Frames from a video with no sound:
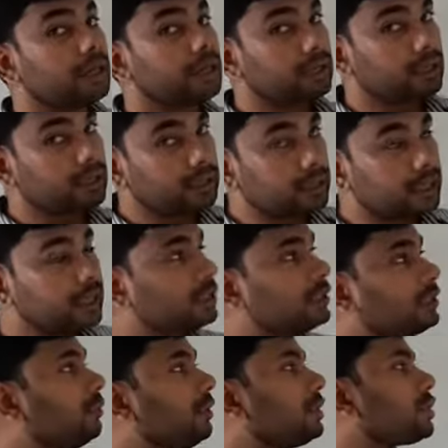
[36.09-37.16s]

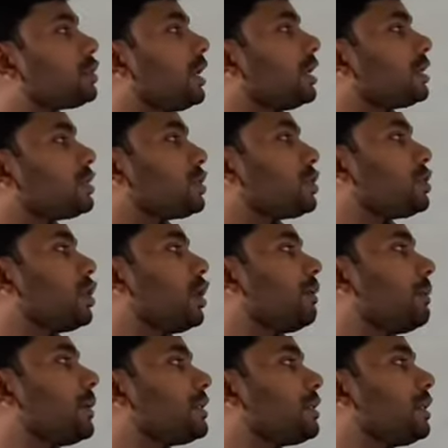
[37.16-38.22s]
negatively charged
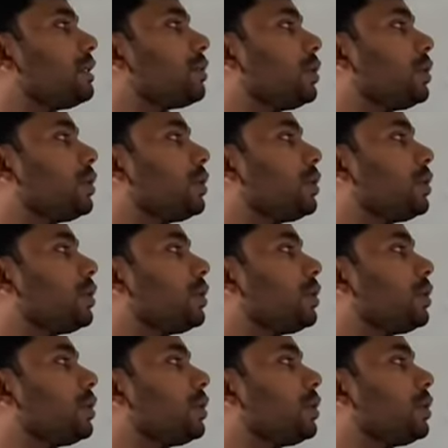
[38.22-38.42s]
non-metal